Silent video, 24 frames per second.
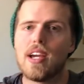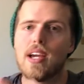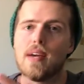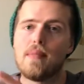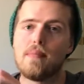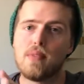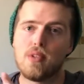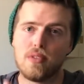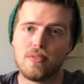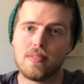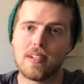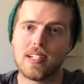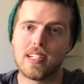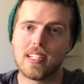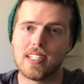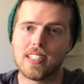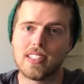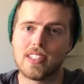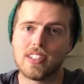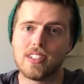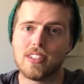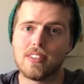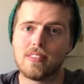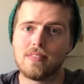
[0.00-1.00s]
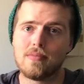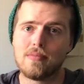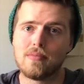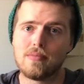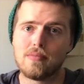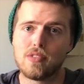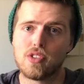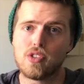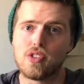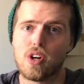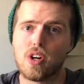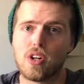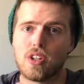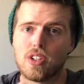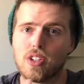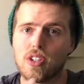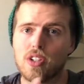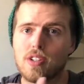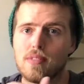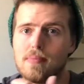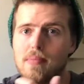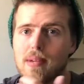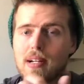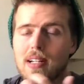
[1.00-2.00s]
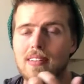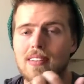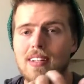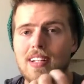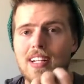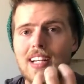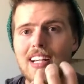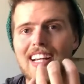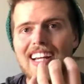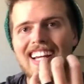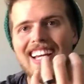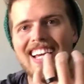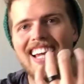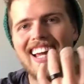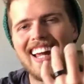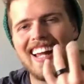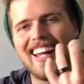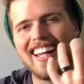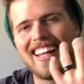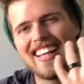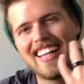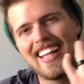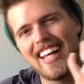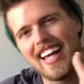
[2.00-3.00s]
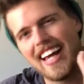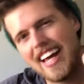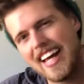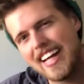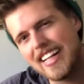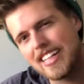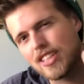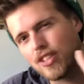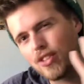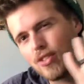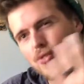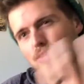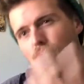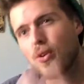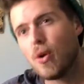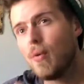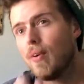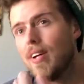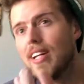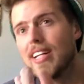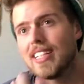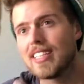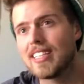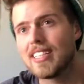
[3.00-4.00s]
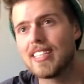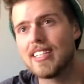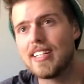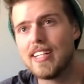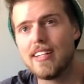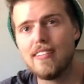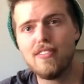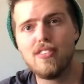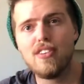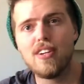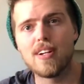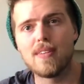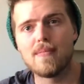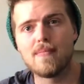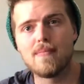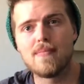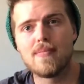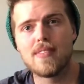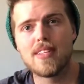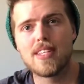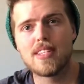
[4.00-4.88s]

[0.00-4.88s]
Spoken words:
Okay, movement is a strong term, but it's growing, it's different.